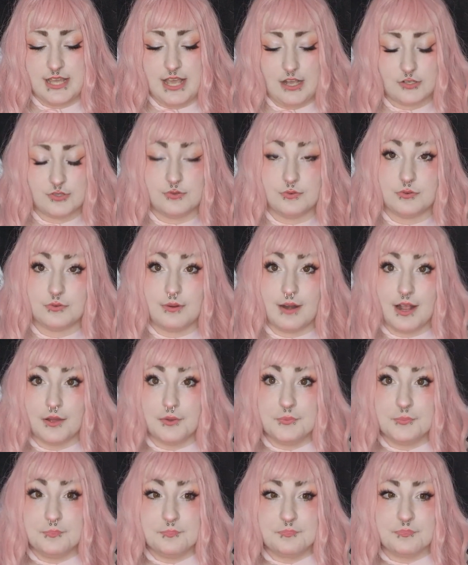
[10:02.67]
actual
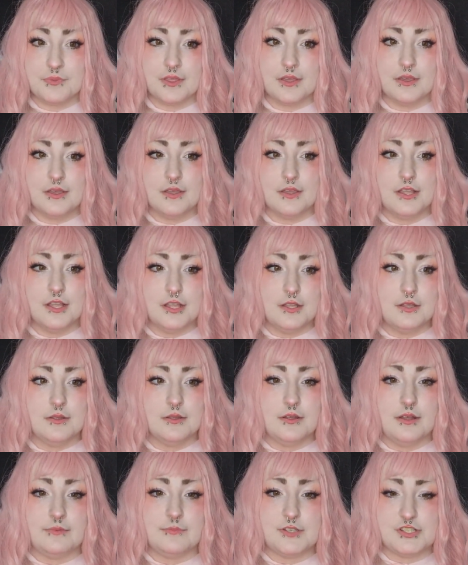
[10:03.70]
crown,
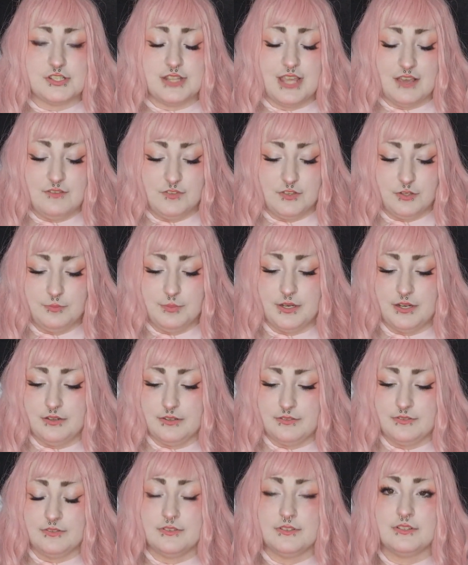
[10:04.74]
which they have a little bit
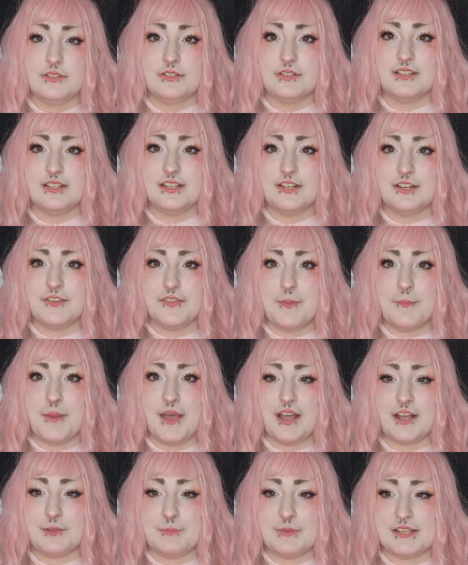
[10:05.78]
of it on the
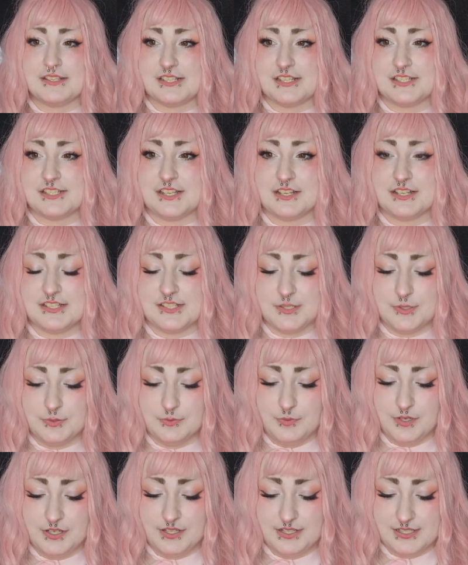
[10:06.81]
back because I stuck it to
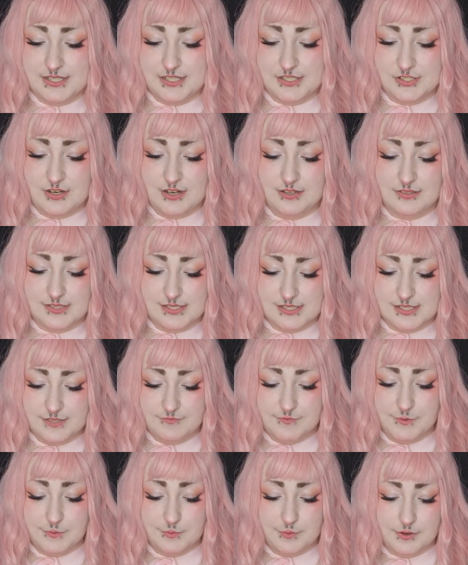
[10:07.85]
one of the test crowns to see if
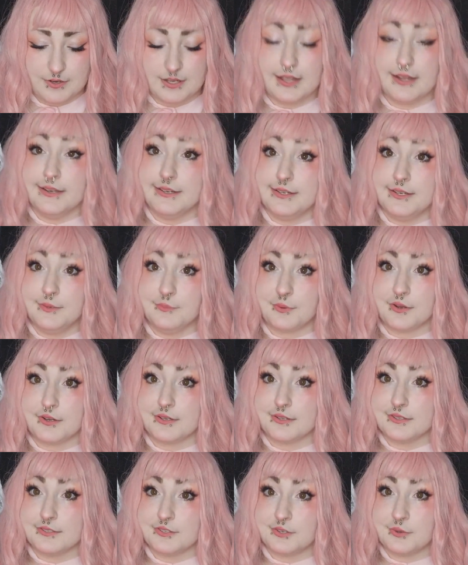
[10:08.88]
it would work, and it did
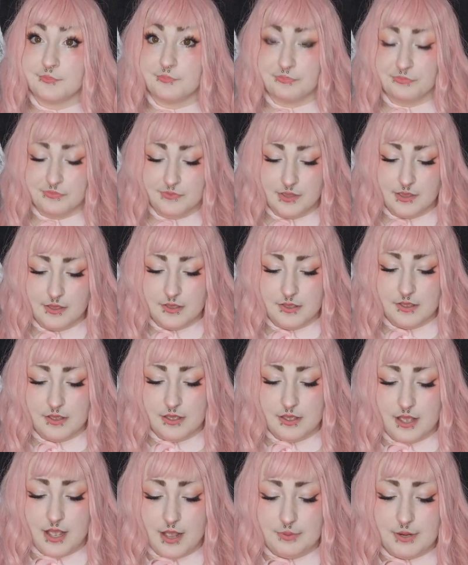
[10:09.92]
work. So
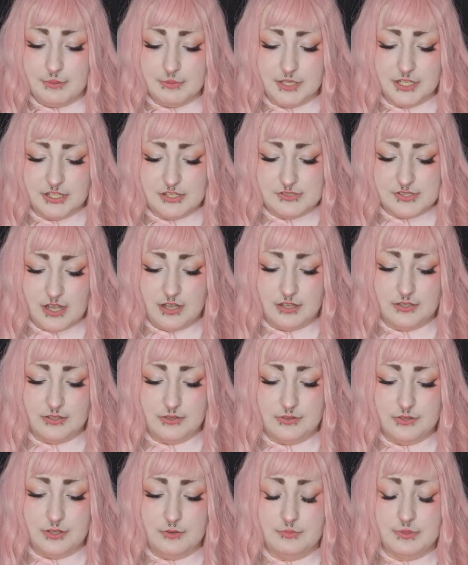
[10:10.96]
I'm probably going to use hot glue
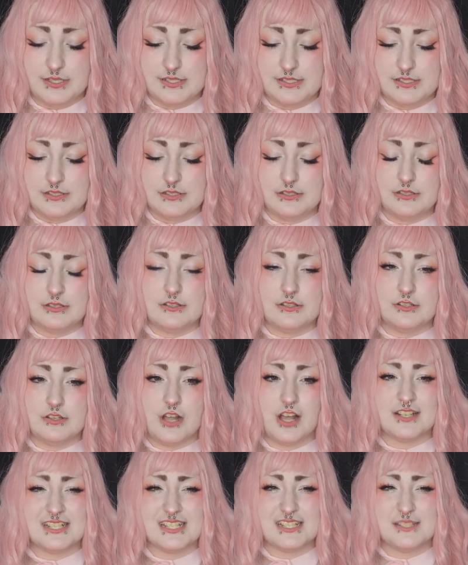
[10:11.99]
though because the
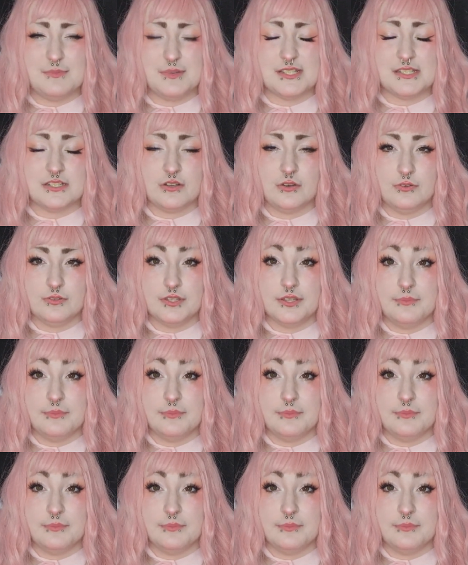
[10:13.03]
contact cement didn't hold the